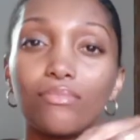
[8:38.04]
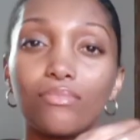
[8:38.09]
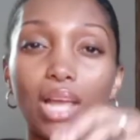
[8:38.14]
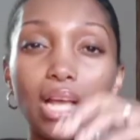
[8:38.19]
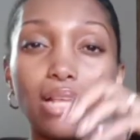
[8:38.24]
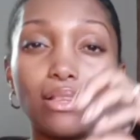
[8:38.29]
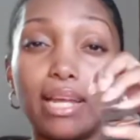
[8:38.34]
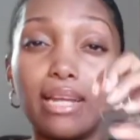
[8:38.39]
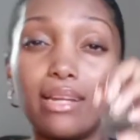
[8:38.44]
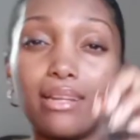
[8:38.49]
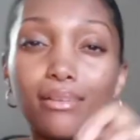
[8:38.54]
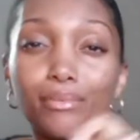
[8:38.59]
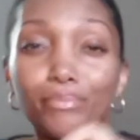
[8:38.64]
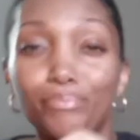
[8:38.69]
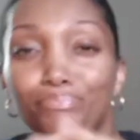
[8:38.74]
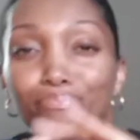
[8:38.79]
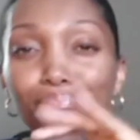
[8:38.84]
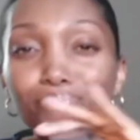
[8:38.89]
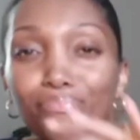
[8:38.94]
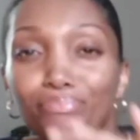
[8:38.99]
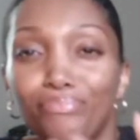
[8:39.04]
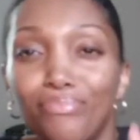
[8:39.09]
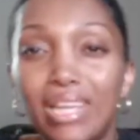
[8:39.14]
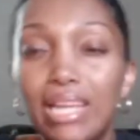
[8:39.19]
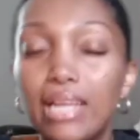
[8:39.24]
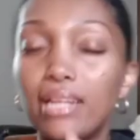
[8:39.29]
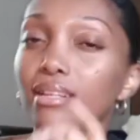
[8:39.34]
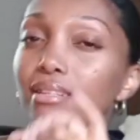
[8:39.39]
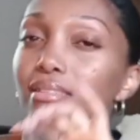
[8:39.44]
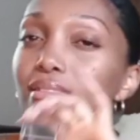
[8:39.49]
Not like
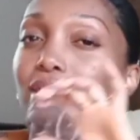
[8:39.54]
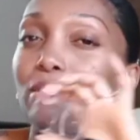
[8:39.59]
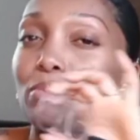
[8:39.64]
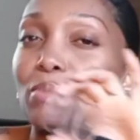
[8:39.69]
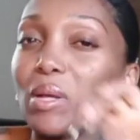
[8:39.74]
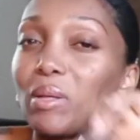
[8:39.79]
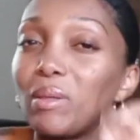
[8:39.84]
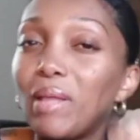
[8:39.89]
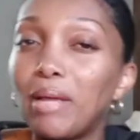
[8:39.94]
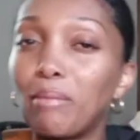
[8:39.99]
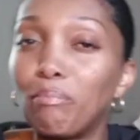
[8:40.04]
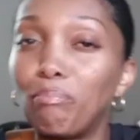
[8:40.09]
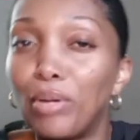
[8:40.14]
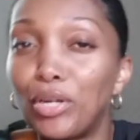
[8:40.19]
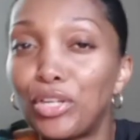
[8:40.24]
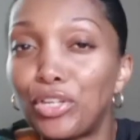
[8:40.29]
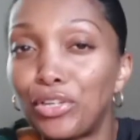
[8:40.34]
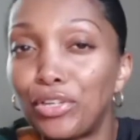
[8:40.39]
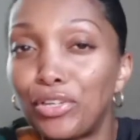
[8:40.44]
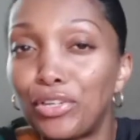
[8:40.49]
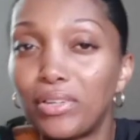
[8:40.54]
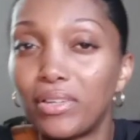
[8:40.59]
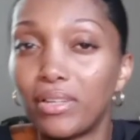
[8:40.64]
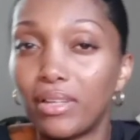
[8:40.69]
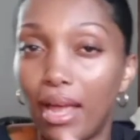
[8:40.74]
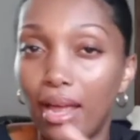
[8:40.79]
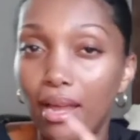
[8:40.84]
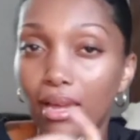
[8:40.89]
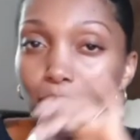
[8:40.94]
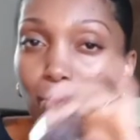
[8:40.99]
it doesn't smell like butter
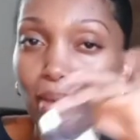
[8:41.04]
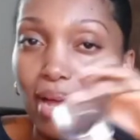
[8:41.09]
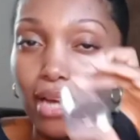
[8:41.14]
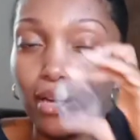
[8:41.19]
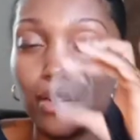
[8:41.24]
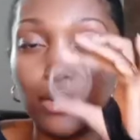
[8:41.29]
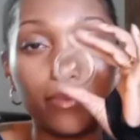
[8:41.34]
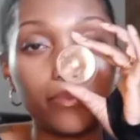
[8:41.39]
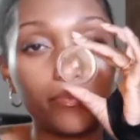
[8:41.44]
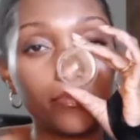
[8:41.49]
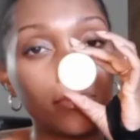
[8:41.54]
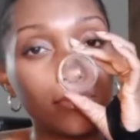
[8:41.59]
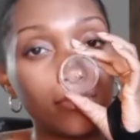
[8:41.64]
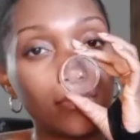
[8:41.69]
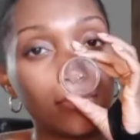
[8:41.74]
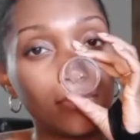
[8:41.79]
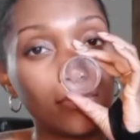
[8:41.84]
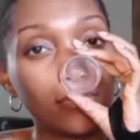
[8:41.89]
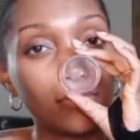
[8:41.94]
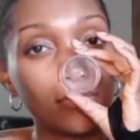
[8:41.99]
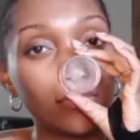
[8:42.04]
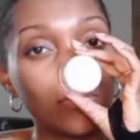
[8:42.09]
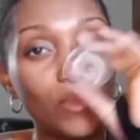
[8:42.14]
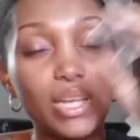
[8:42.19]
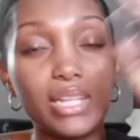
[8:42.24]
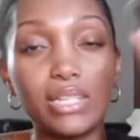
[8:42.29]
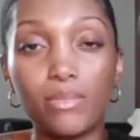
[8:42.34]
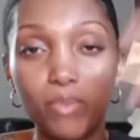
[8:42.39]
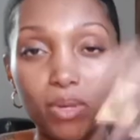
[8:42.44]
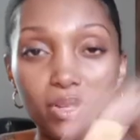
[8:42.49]
cake batter.
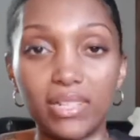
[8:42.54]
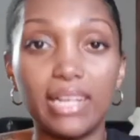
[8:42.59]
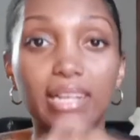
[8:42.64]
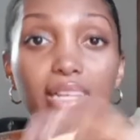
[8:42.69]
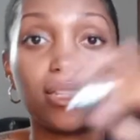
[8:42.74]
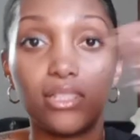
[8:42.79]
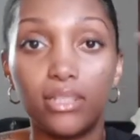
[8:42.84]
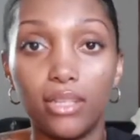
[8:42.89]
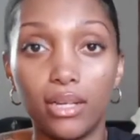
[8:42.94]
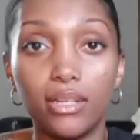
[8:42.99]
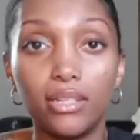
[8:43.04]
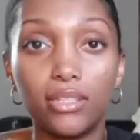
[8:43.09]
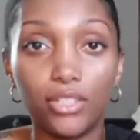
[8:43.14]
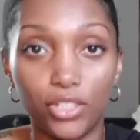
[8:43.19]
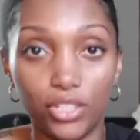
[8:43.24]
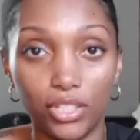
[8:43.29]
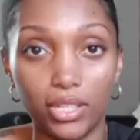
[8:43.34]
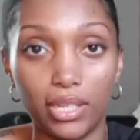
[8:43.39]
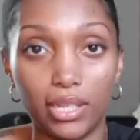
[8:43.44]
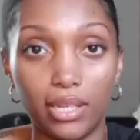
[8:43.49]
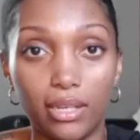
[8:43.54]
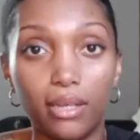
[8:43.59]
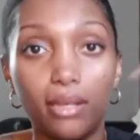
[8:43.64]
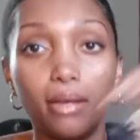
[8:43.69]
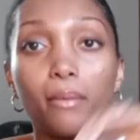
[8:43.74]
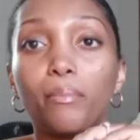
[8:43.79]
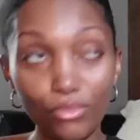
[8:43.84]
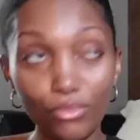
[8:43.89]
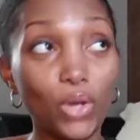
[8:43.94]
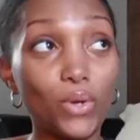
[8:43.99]
It smells like a done cookie.
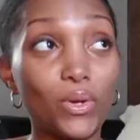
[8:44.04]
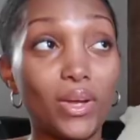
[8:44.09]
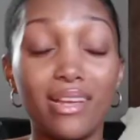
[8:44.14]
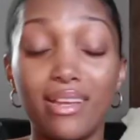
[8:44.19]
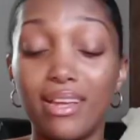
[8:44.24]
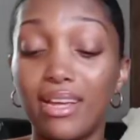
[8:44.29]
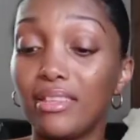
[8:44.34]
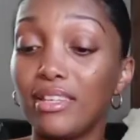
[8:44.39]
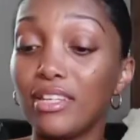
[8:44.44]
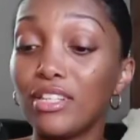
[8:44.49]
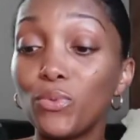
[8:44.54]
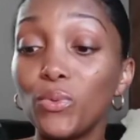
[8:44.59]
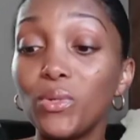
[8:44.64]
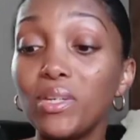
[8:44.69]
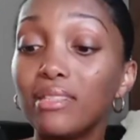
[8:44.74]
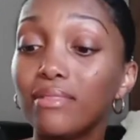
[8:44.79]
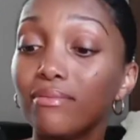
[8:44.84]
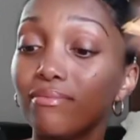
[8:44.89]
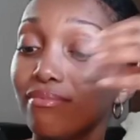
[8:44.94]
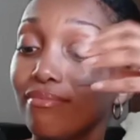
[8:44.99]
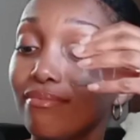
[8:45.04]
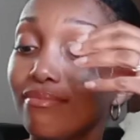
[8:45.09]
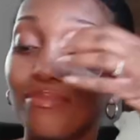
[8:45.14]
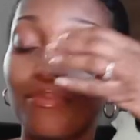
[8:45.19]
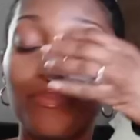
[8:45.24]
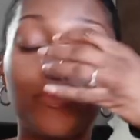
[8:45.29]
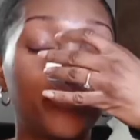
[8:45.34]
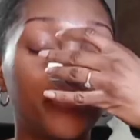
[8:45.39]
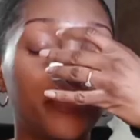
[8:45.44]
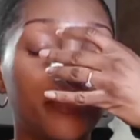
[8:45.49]
Okay, yeah, this one,
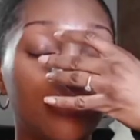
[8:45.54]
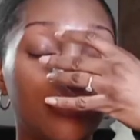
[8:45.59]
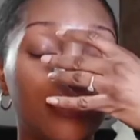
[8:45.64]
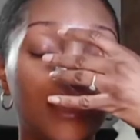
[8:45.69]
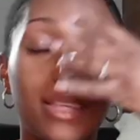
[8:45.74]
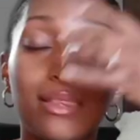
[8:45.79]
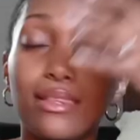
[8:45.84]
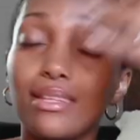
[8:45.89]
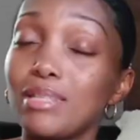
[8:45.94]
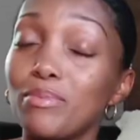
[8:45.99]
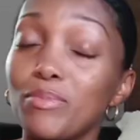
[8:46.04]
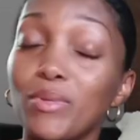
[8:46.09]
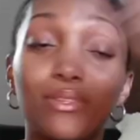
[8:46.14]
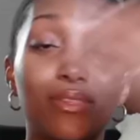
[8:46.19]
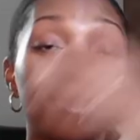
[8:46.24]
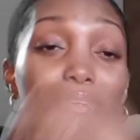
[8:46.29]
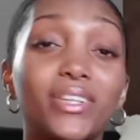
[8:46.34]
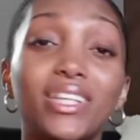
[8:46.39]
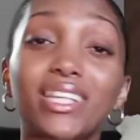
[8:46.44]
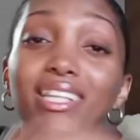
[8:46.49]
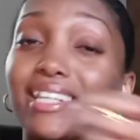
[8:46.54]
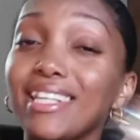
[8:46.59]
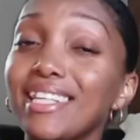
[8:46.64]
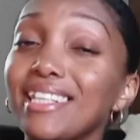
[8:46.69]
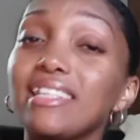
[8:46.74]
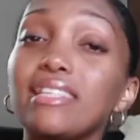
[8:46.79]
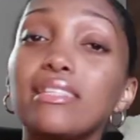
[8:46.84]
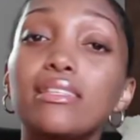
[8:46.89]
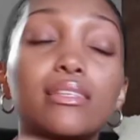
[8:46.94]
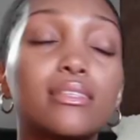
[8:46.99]
this smells so
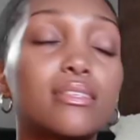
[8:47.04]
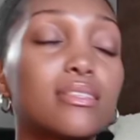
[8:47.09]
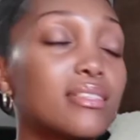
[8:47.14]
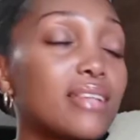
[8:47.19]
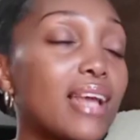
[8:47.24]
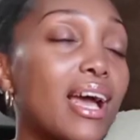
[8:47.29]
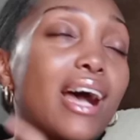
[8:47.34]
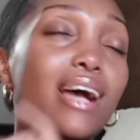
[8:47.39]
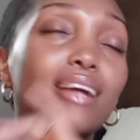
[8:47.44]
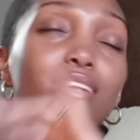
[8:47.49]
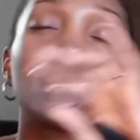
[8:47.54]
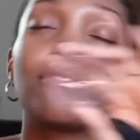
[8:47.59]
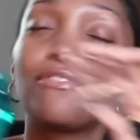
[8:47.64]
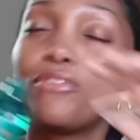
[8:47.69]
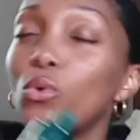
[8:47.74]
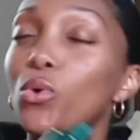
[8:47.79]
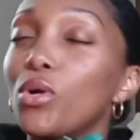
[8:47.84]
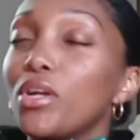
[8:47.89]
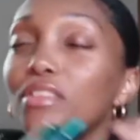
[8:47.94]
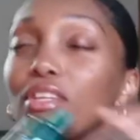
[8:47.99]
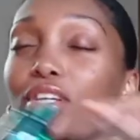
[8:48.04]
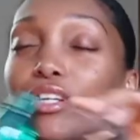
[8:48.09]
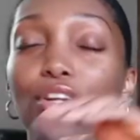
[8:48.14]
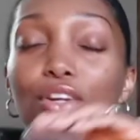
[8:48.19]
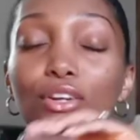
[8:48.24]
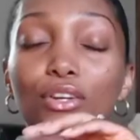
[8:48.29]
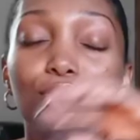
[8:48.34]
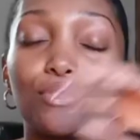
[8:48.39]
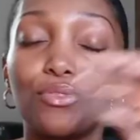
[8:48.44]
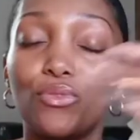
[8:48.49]
good. This is not for the
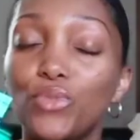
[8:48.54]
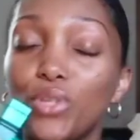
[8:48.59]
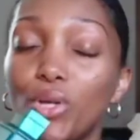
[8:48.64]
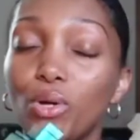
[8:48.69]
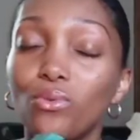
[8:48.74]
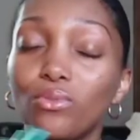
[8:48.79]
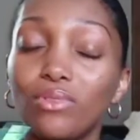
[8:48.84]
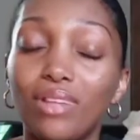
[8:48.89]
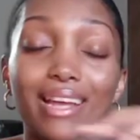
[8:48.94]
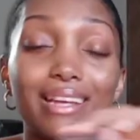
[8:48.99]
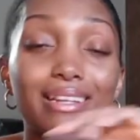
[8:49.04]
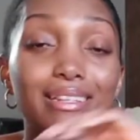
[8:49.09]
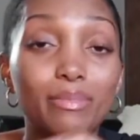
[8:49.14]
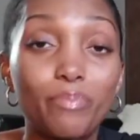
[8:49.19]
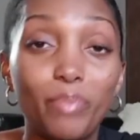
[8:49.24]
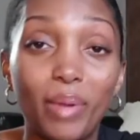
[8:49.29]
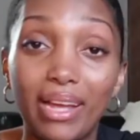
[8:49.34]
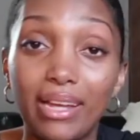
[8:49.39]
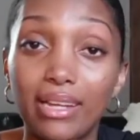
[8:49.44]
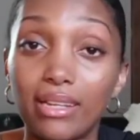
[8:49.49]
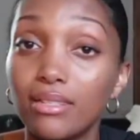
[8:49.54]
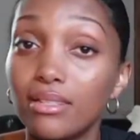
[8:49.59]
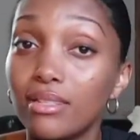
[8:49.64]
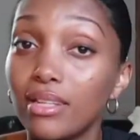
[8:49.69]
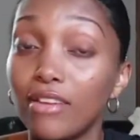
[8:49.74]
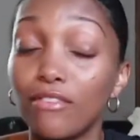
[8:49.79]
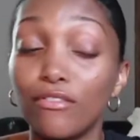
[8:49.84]
girls who don't like spice.